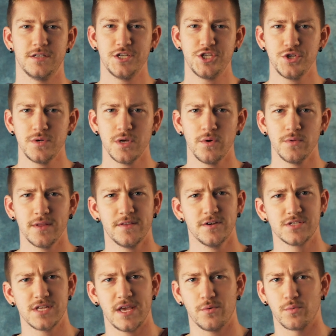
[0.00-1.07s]
Did you know that
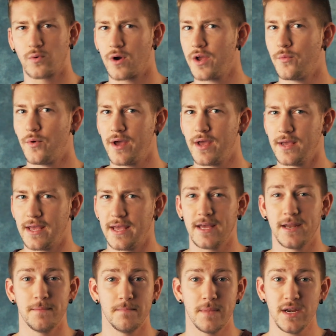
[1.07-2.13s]
there's a right way
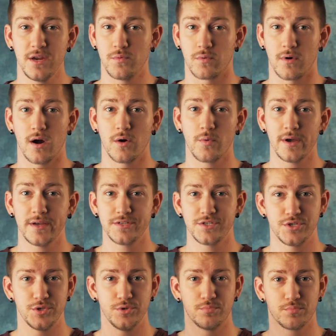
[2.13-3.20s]
and many wrong ways
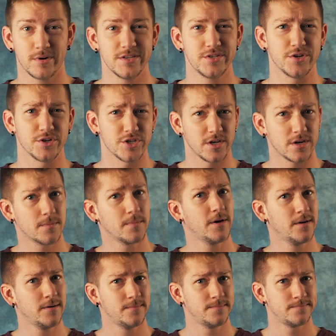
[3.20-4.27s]
to press your shutter
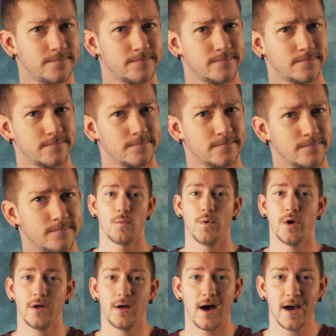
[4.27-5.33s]
button?
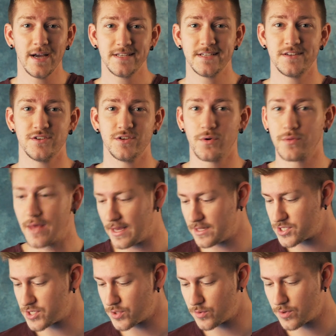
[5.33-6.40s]
Well, I didn't know that,
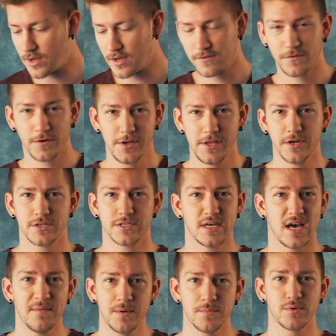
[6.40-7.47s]
so for years
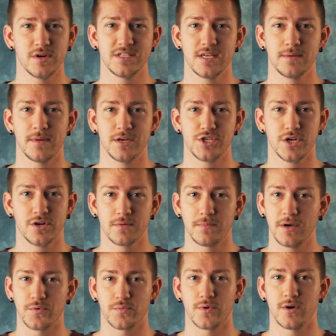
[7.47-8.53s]
I've been pressing my shutter
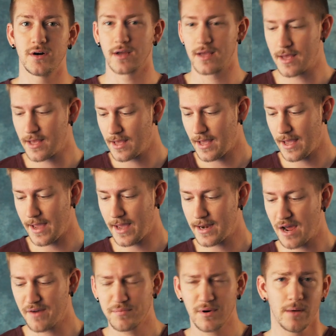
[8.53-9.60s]
button wrong,
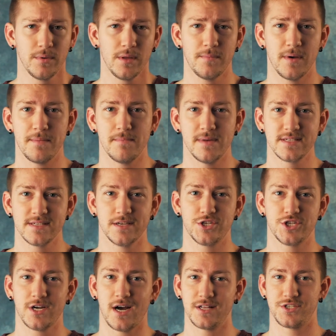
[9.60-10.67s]
and I've probably been missing
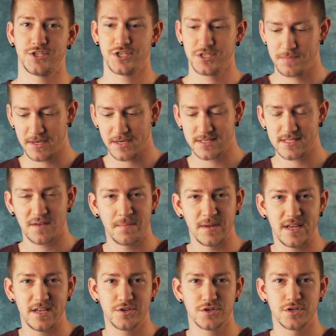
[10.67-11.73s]
shots just because I've
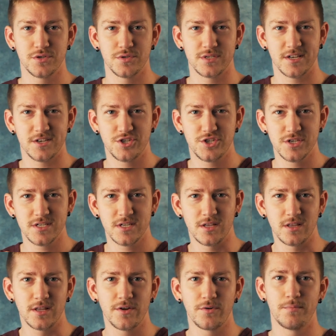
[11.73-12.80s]
been introducing just a
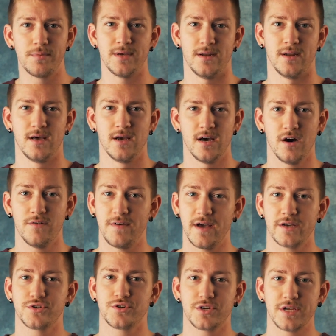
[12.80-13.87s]
little bit of
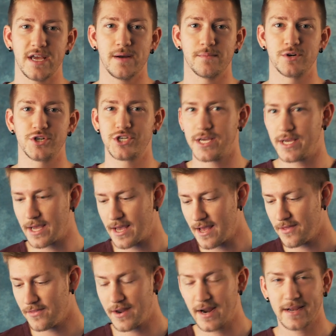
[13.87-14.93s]
extra camera shake
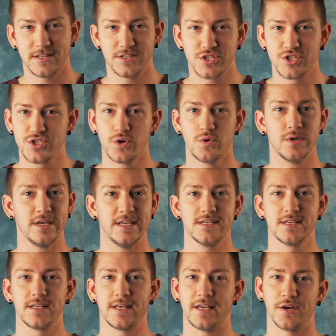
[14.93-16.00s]
that I can so
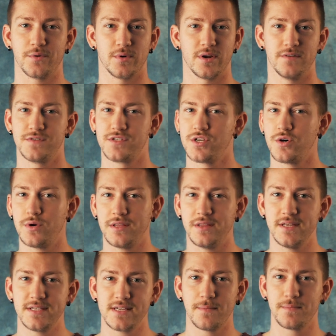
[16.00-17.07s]
easily get rid of. So in
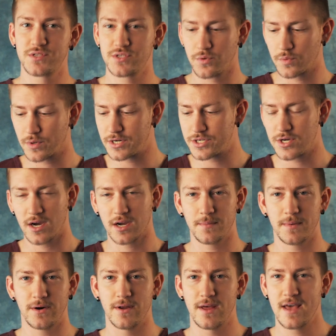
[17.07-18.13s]
this episode we're going to talk
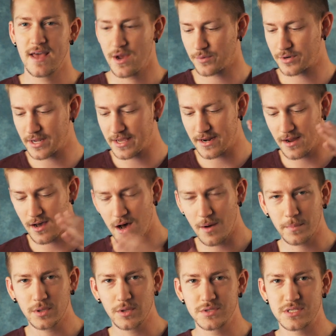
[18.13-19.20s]
about, and we're going to get up
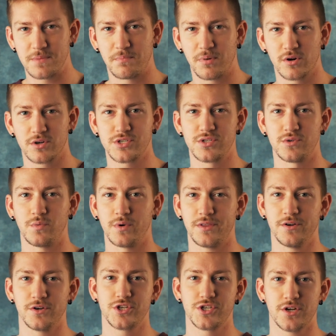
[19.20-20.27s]
close and personal
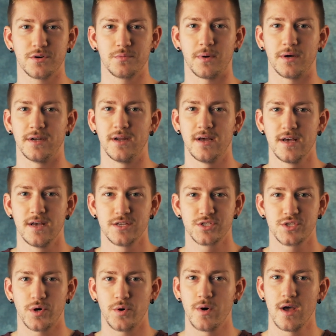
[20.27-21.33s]
with your shutter button,
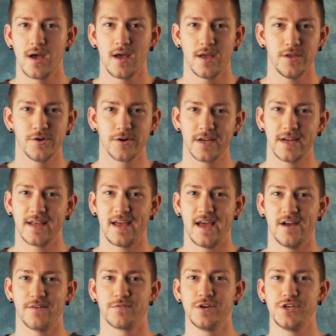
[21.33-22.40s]
so you're
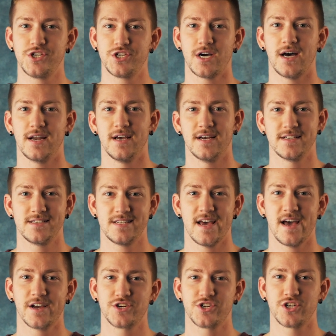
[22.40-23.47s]
getting every shot
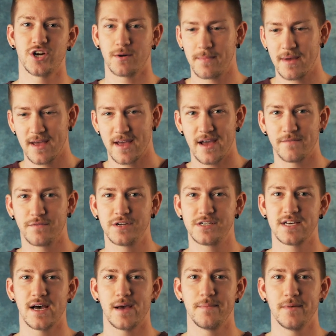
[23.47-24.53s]
tack sharp every
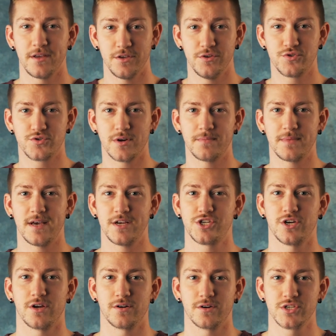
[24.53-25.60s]
time you trip that
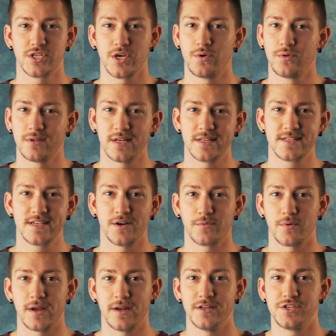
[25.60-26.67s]
shutter. So let's get
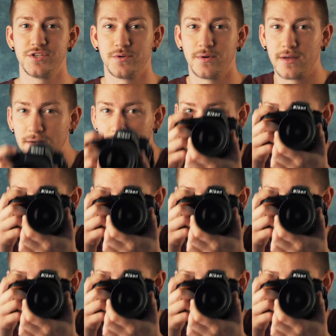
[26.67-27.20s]
right into it.